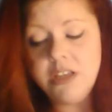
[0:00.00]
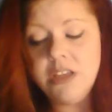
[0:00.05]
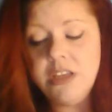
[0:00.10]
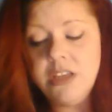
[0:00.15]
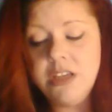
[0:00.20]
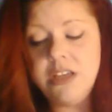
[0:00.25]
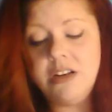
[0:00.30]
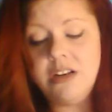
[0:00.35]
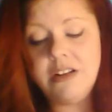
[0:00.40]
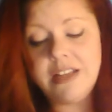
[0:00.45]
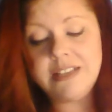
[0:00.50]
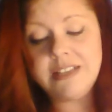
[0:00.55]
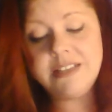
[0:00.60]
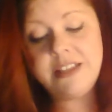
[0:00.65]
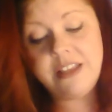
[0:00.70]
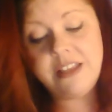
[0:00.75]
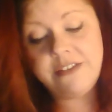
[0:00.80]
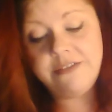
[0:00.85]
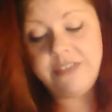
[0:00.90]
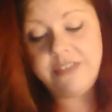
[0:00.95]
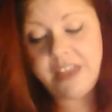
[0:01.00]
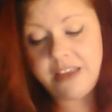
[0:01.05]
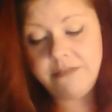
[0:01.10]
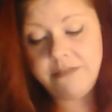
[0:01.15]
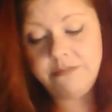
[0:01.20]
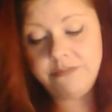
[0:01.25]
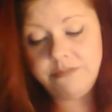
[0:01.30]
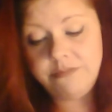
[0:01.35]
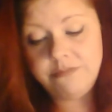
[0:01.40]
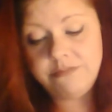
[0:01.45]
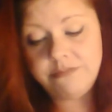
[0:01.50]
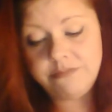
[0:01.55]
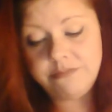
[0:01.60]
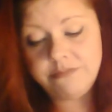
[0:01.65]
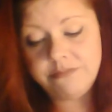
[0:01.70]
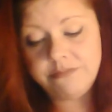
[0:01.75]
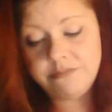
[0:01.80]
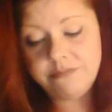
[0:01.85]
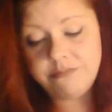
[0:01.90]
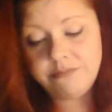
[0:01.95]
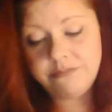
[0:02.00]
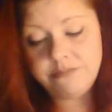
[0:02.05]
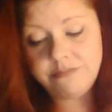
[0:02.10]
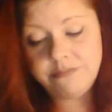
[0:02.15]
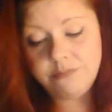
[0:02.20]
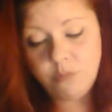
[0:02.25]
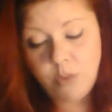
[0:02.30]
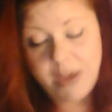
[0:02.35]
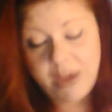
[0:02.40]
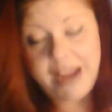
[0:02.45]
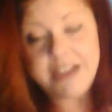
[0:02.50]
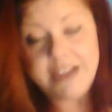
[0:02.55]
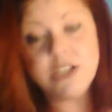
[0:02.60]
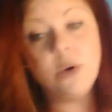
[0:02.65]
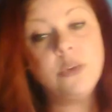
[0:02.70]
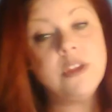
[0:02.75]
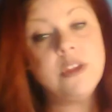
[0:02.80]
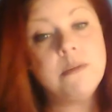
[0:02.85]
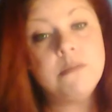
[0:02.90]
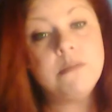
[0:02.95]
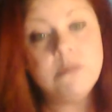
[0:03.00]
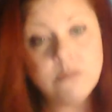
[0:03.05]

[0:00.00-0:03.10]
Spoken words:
You know, like I said, they what I told them